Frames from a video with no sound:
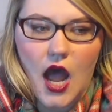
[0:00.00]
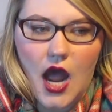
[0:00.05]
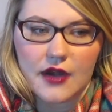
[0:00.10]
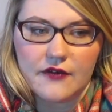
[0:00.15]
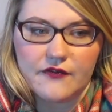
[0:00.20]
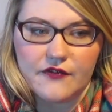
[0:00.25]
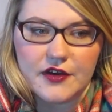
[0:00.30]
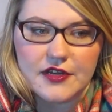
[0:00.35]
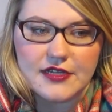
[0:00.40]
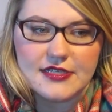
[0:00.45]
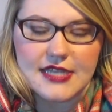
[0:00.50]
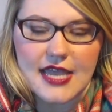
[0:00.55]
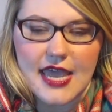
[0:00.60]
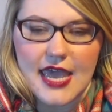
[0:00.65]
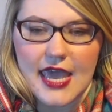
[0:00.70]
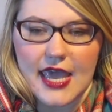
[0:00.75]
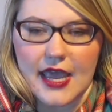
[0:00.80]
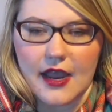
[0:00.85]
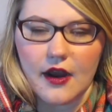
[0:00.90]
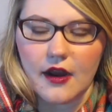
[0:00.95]
On first day
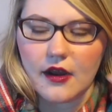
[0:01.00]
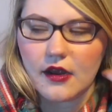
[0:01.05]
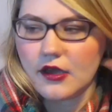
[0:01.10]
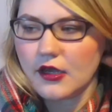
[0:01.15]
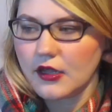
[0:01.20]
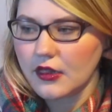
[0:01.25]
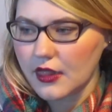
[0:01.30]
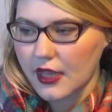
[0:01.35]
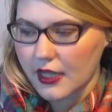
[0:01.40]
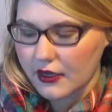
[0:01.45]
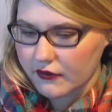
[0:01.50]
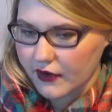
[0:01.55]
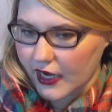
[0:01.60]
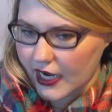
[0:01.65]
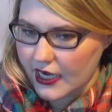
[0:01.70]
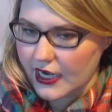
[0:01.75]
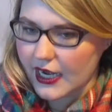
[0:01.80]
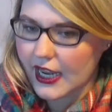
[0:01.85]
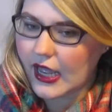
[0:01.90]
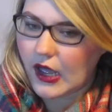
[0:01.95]
hair, like
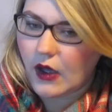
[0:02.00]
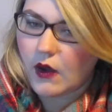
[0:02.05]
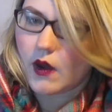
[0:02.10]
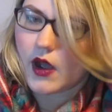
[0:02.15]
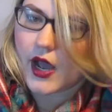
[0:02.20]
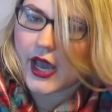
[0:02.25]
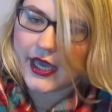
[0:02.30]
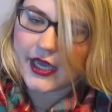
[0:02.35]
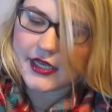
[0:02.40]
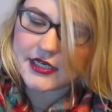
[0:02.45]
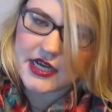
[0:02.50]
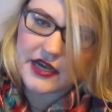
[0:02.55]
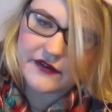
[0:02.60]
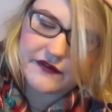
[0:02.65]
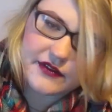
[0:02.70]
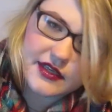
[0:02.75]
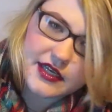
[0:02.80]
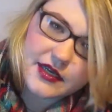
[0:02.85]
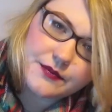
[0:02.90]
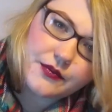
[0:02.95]
right now, I could
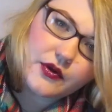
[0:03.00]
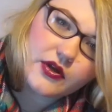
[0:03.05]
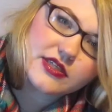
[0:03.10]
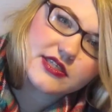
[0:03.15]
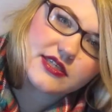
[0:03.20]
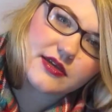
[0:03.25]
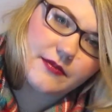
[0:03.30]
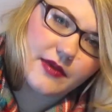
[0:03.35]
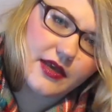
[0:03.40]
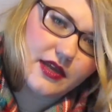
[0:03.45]
definitely put some